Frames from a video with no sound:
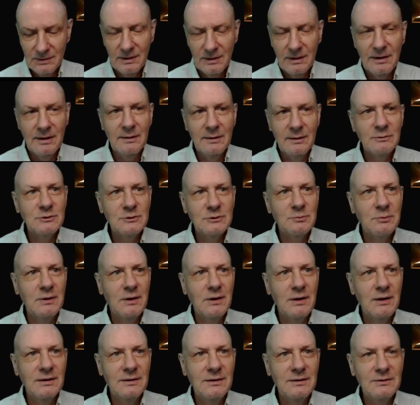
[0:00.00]
I was
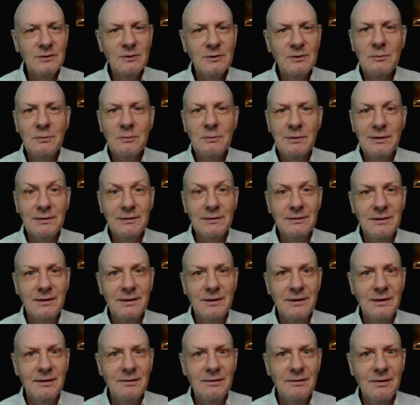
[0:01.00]
blind, but
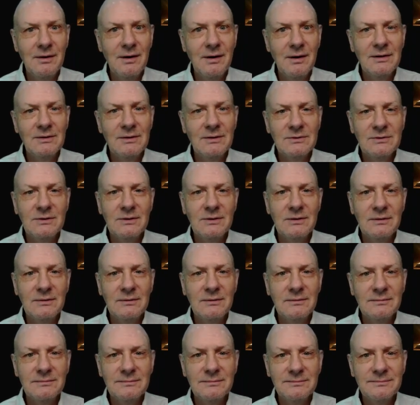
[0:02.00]
now I see.